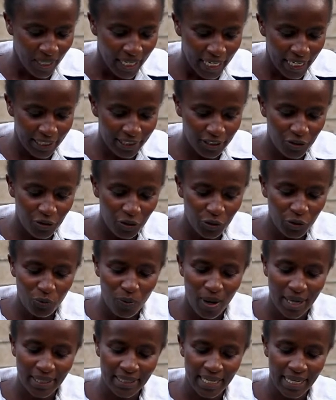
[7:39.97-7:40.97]
He did not
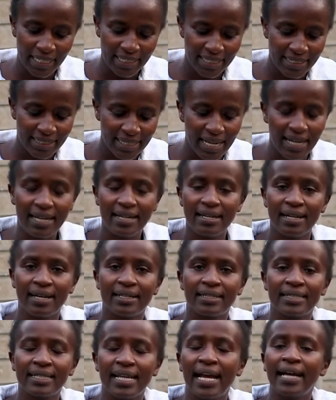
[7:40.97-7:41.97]
want a
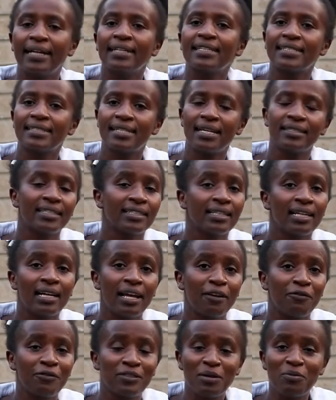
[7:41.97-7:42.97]
stagnant and stagnant
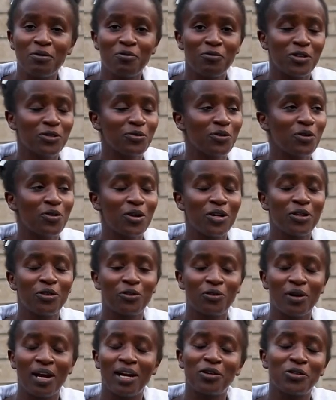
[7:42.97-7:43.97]
life. Some of us were going
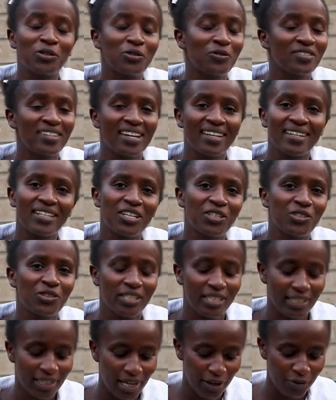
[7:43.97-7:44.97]
through a lot of stagnation
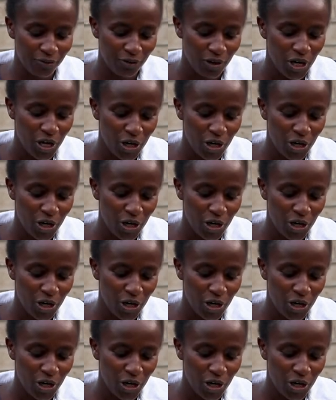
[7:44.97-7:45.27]
in life.